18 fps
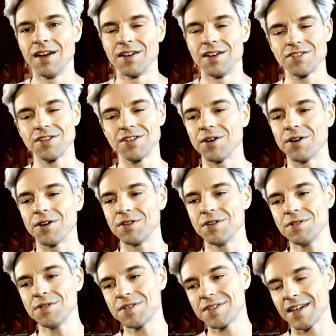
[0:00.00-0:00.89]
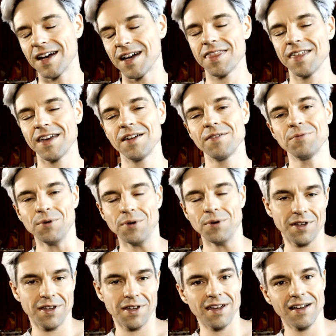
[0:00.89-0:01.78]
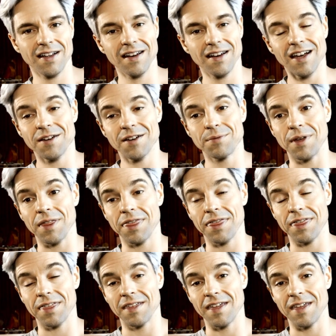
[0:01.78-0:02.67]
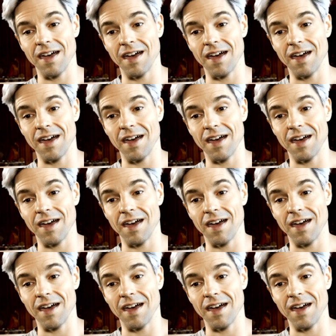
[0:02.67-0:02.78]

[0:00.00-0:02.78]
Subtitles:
So you start then working like with